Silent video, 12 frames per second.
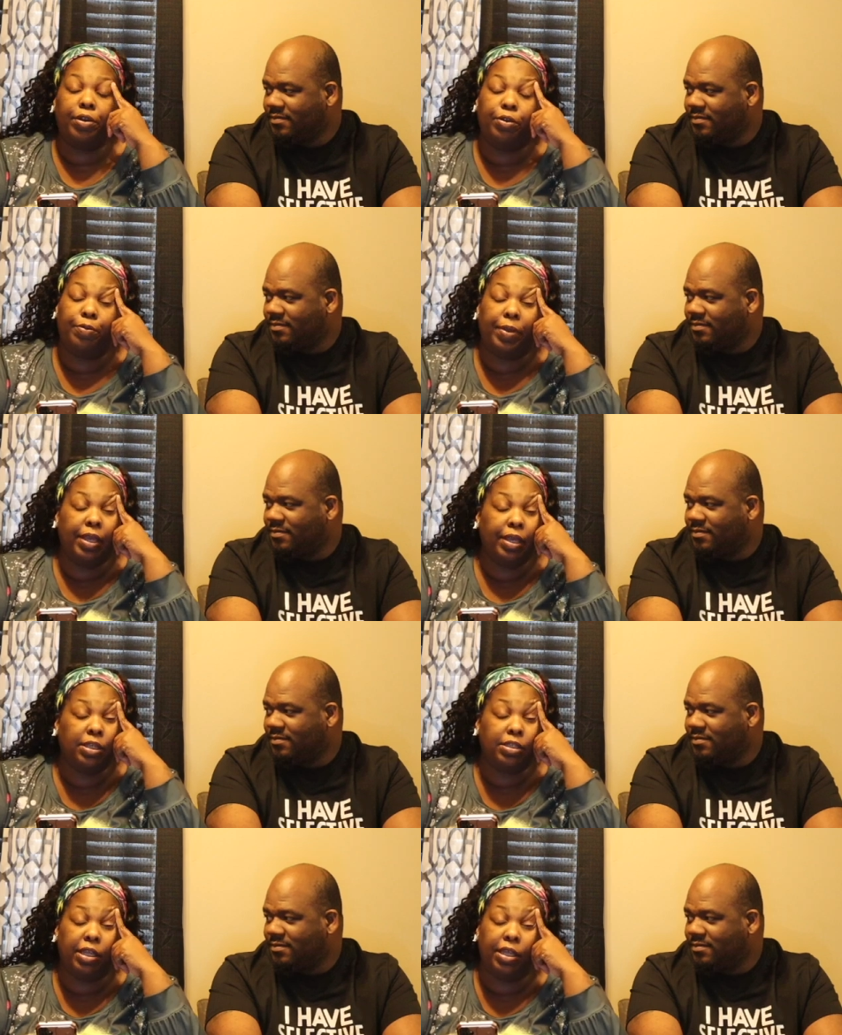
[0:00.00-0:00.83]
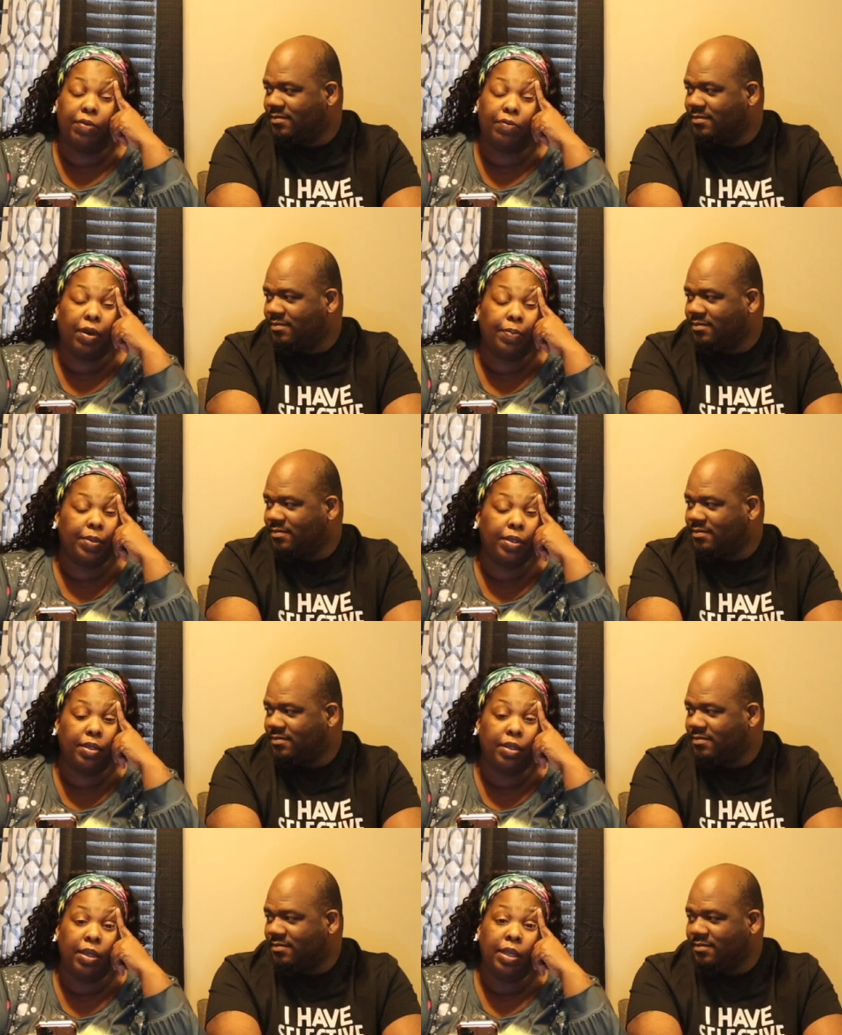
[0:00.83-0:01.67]
Speaker 1: you page, the
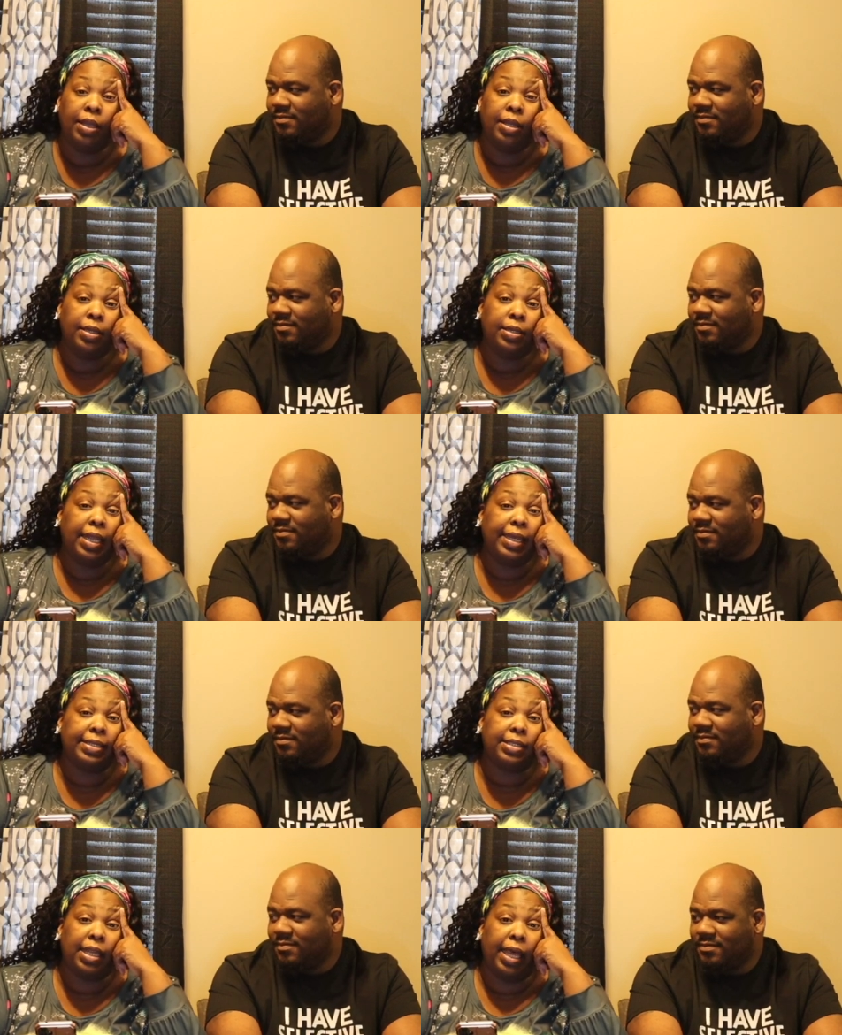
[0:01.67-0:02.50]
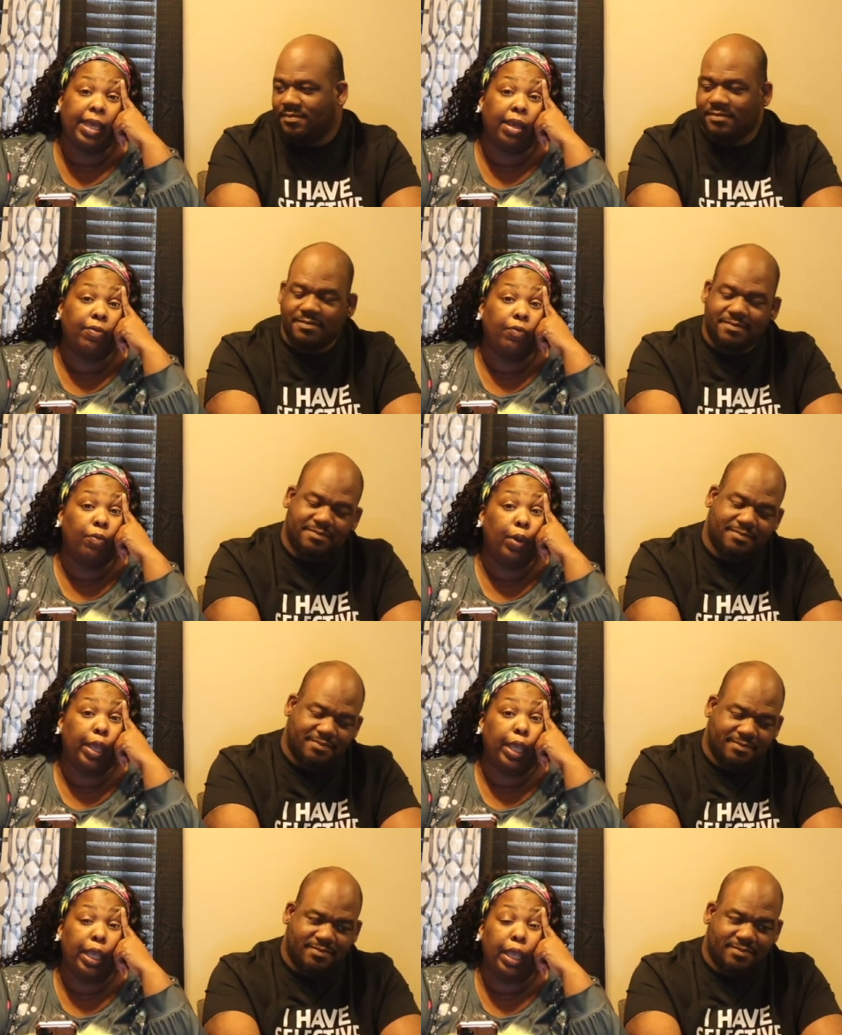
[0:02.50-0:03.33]
FYP that's like
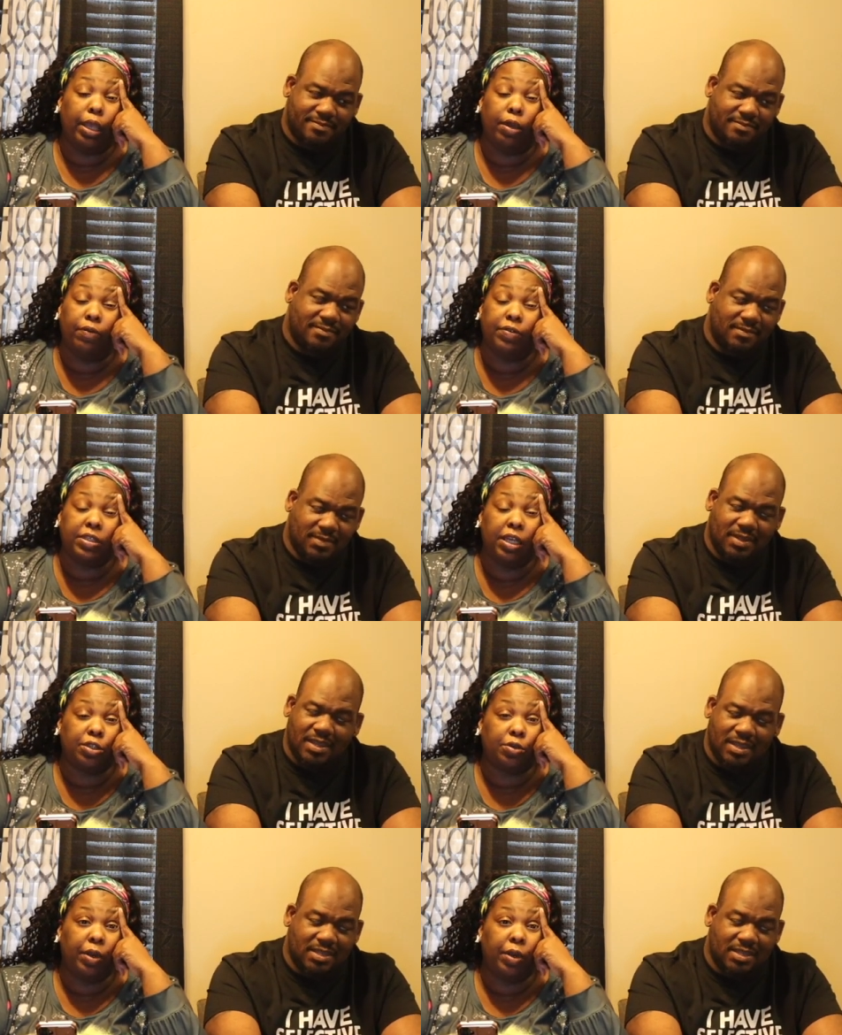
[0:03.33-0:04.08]
way oversaturated.